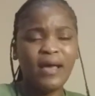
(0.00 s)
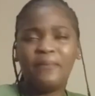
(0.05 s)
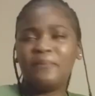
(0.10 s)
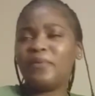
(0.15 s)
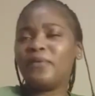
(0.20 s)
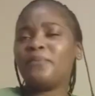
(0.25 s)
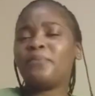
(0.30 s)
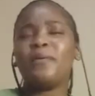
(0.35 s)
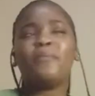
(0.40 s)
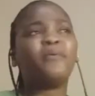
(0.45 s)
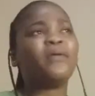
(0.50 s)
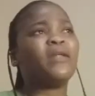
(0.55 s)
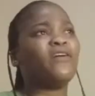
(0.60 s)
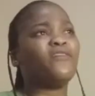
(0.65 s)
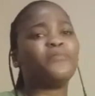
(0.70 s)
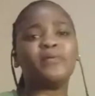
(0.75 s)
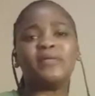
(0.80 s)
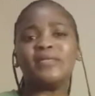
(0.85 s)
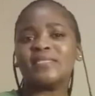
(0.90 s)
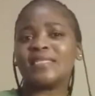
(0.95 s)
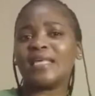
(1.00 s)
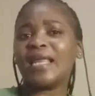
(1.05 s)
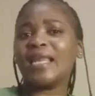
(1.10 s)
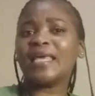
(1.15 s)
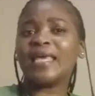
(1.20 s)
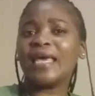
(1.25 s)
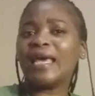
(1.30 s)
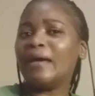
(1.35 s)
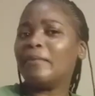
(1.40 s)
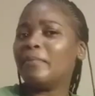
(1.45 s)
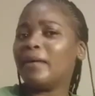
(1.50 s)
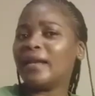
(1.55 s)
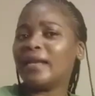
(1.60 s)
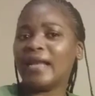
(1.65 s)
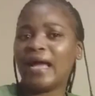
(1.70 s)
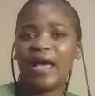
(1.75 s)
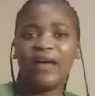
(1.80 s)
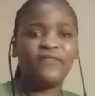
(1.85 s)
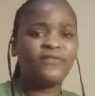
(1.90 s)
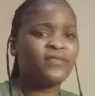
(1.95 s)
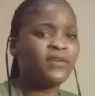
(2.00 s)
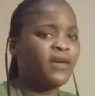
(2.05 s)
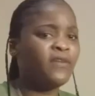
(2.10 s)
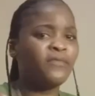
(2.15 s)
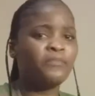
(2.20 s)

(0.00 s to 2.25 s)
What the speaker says: People have been selling Herbalife.